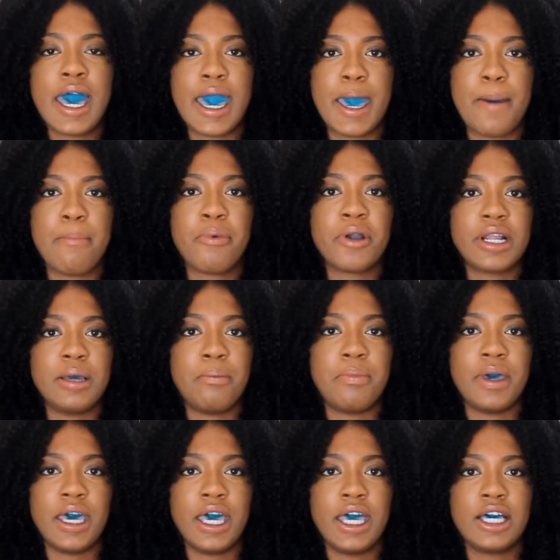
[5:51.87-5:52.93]
and pretty
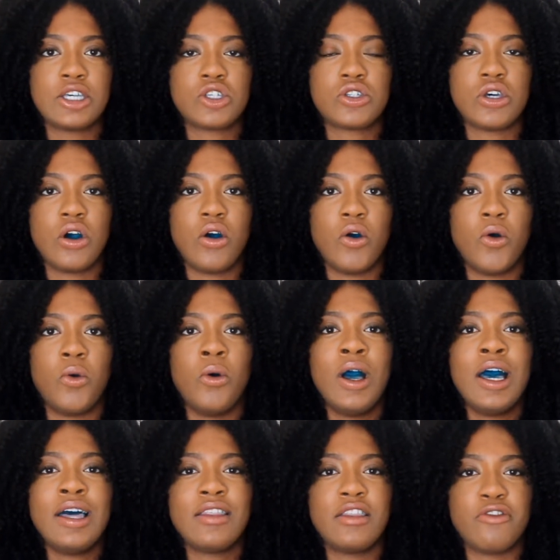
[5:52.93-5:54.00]
big, so
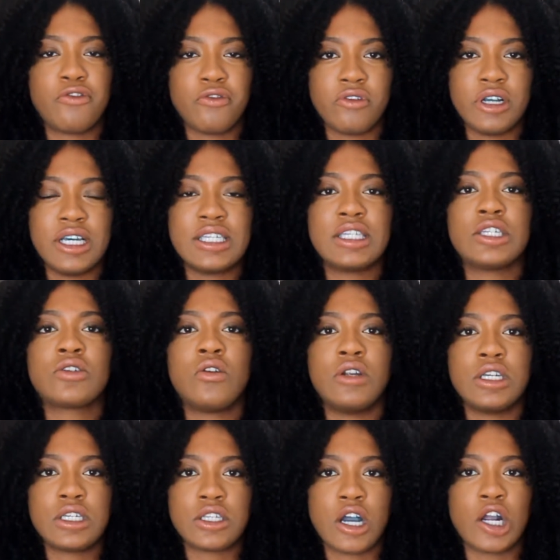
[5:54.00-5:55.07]
the frizz is going
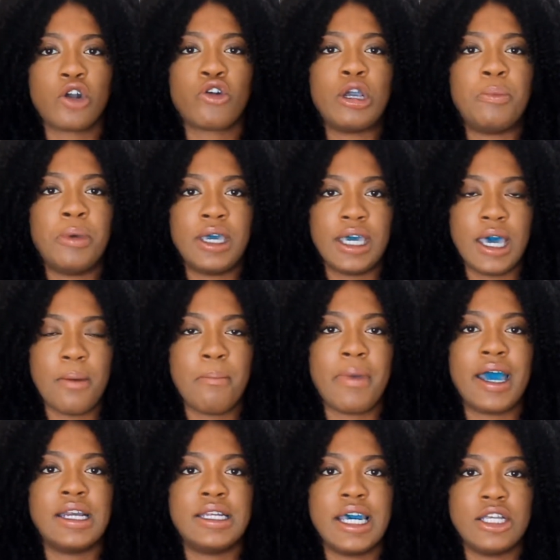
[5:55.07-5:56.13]
to start creeping in
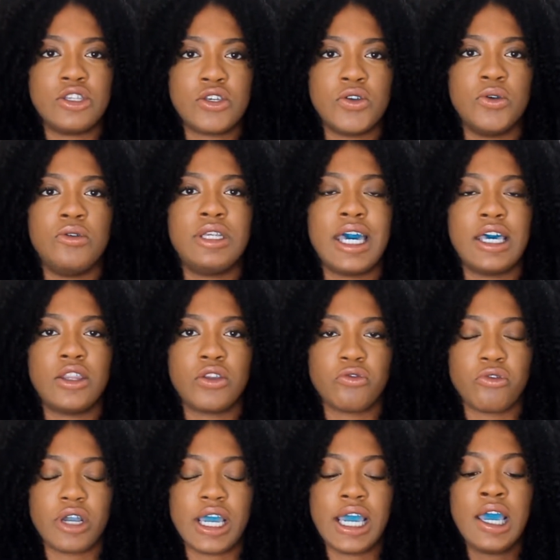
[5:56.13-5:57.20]
by day 2, day
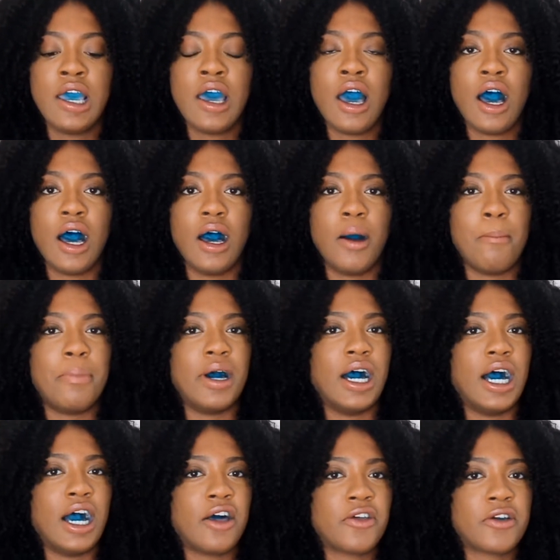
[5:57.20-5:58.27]
3.
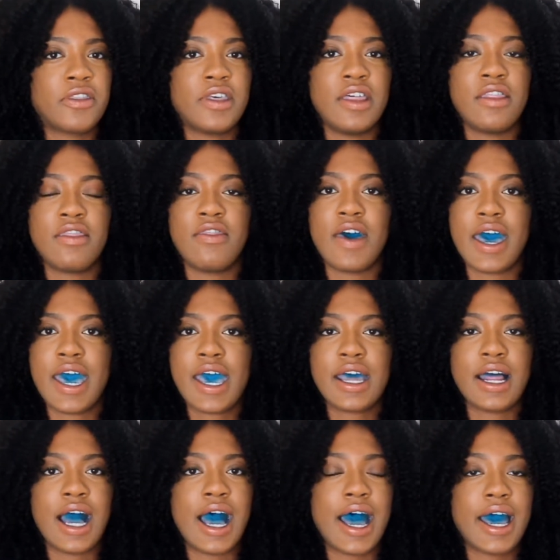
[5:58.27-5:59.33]
But other than
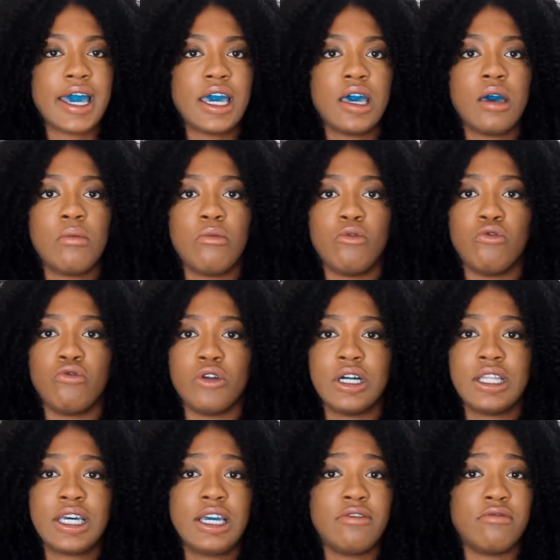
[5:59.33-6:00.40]
that, I am
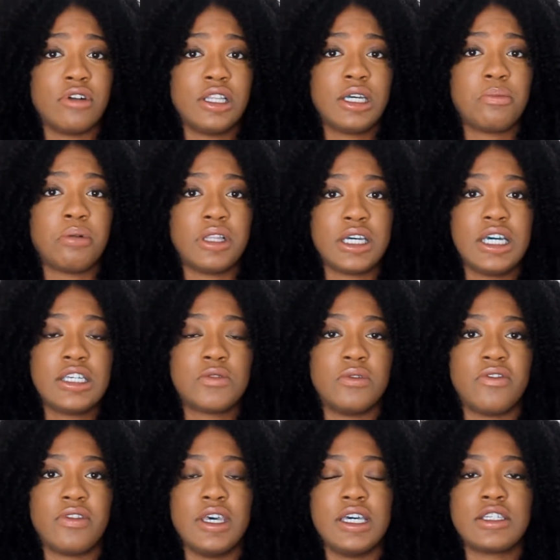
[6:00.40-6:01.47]
really pleased
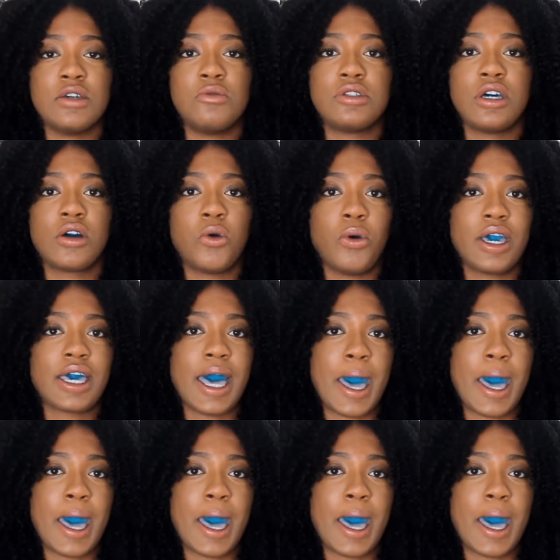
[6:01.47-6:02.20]
with this. It was a quick